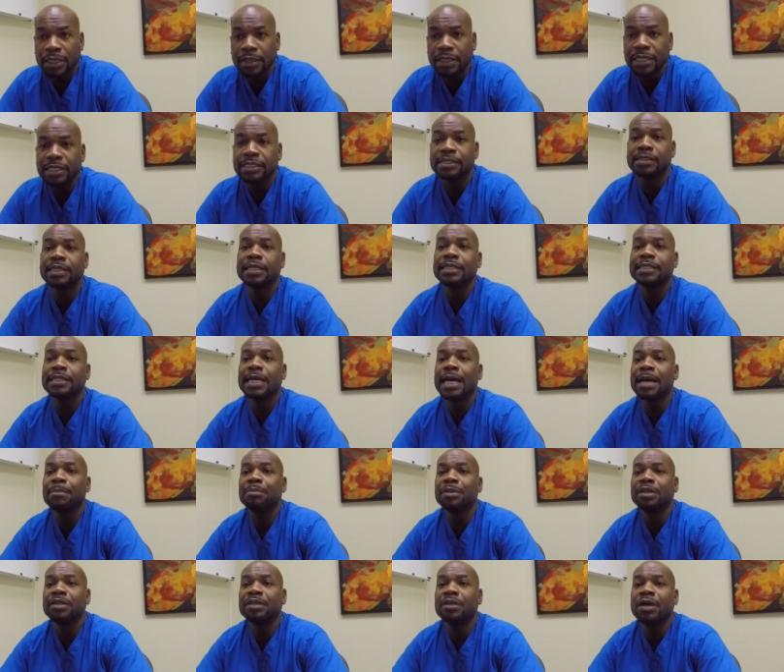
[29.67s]
These things
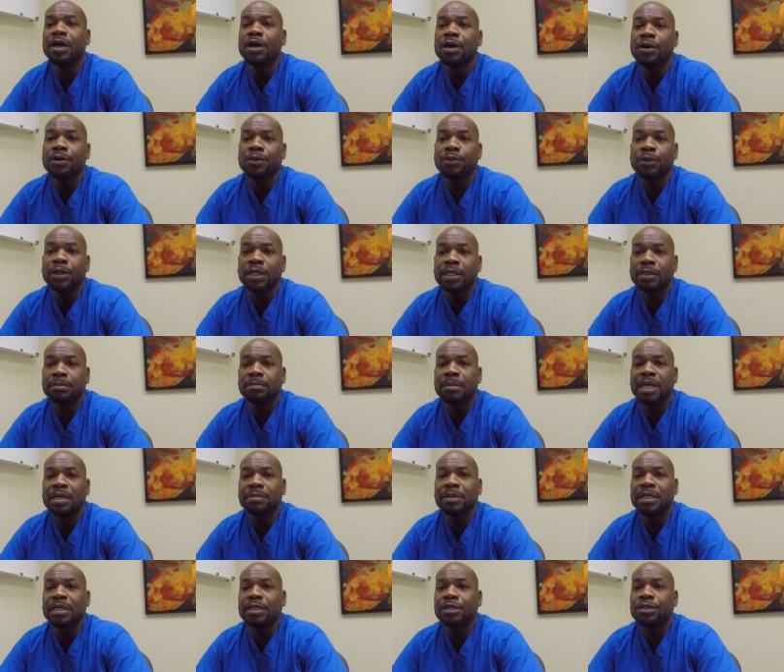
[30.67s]
happen when
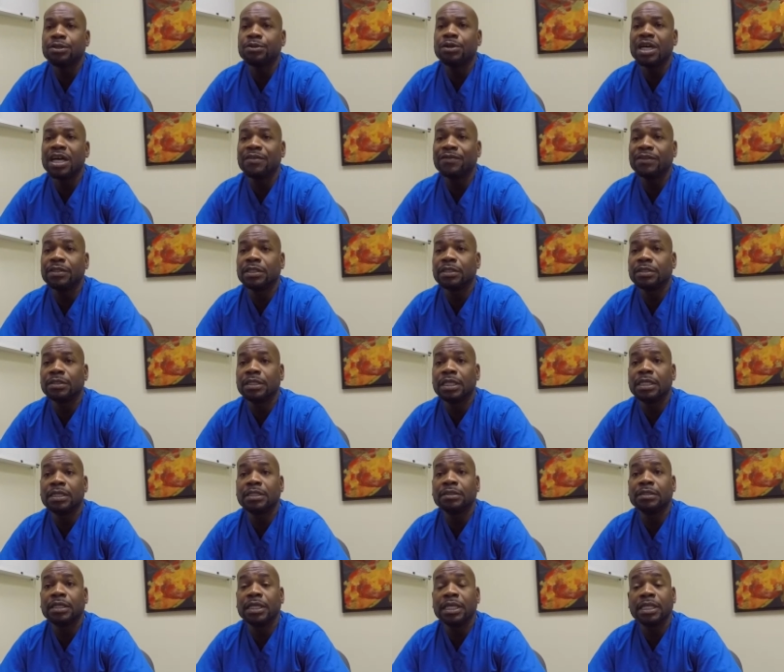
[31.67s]
maybe you have
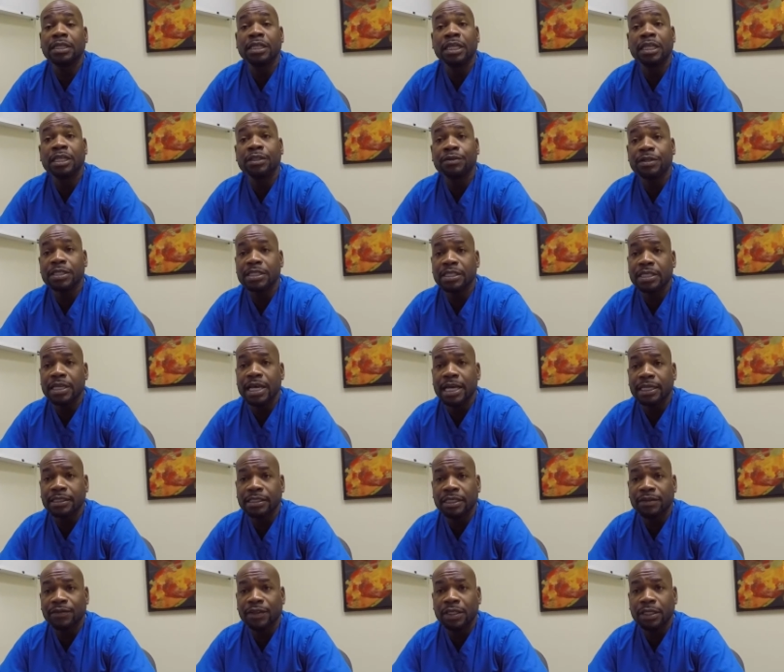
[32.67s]
an increase in
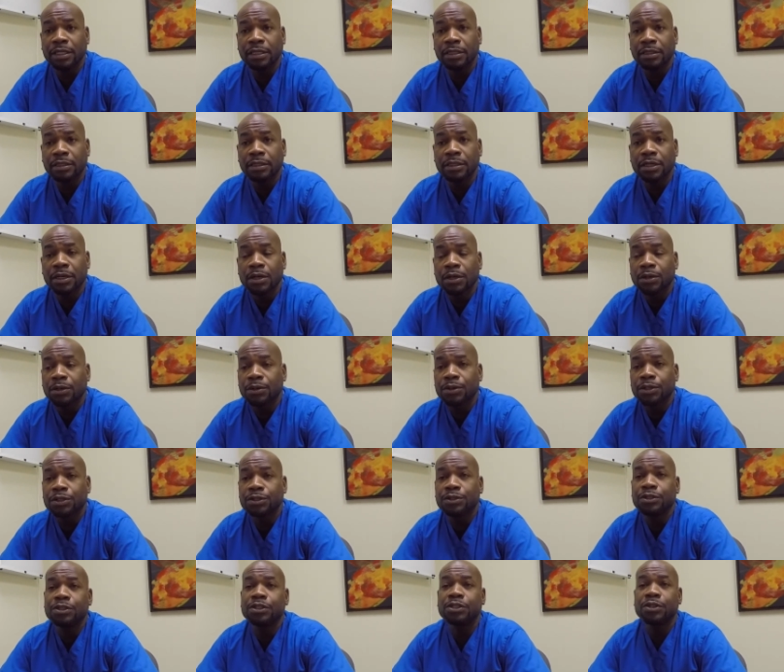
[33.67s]
activity, or
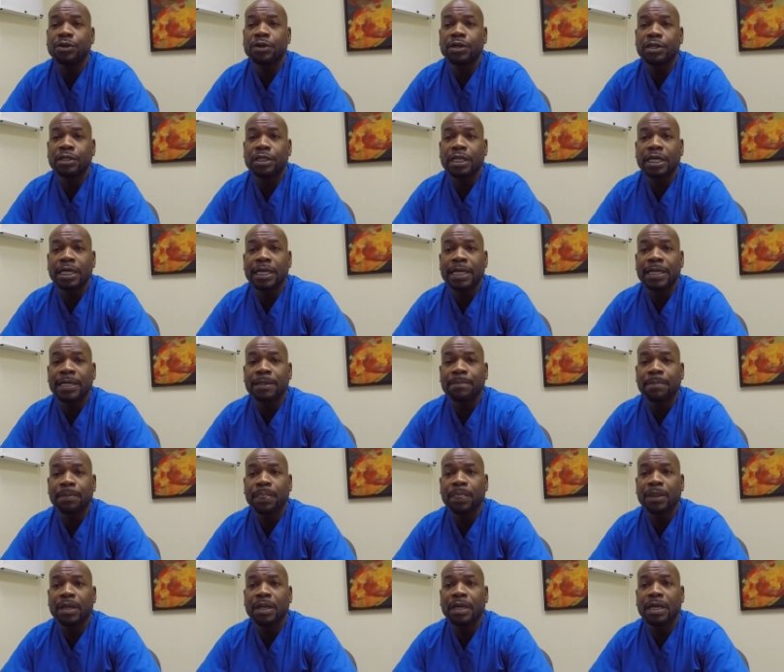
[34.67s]
you start
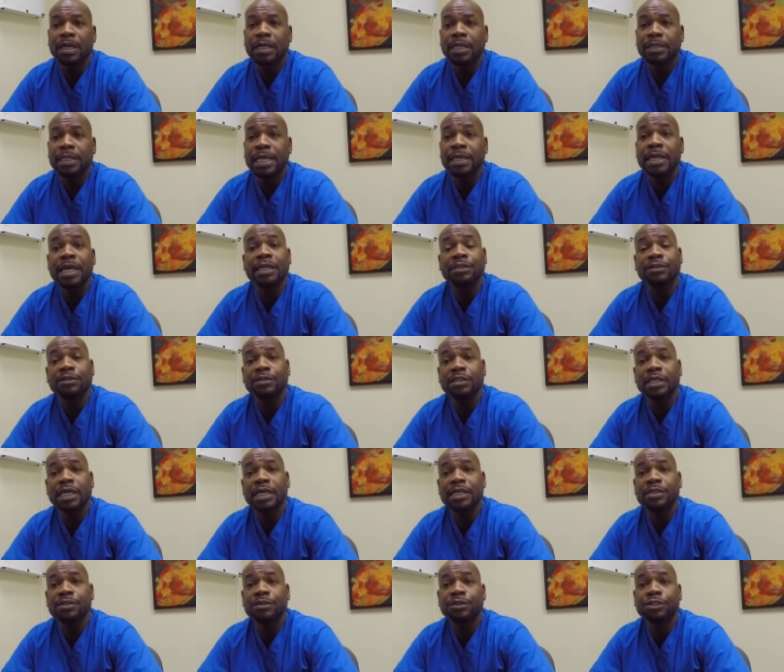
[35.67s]
an
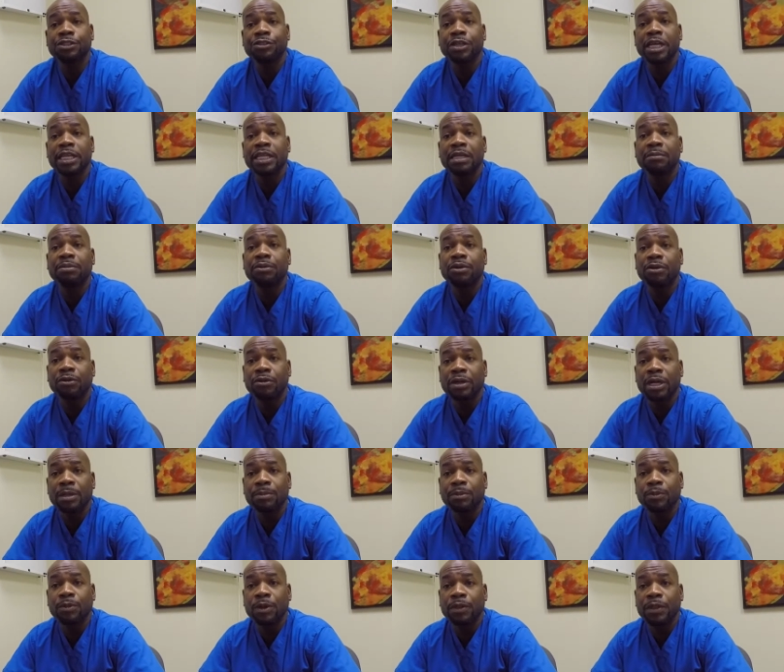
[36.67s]
exercise or a training
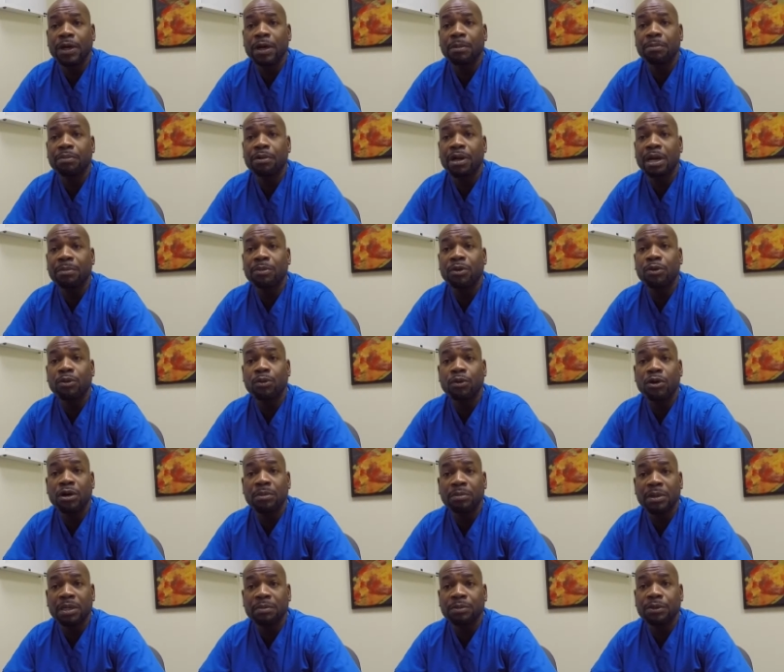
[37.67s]
program without proper
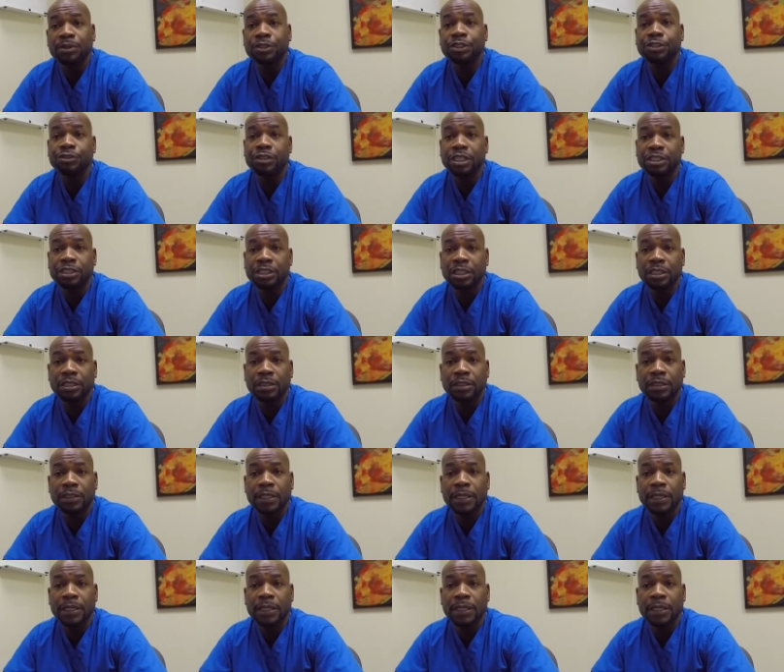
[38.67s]
warm-up or stretching.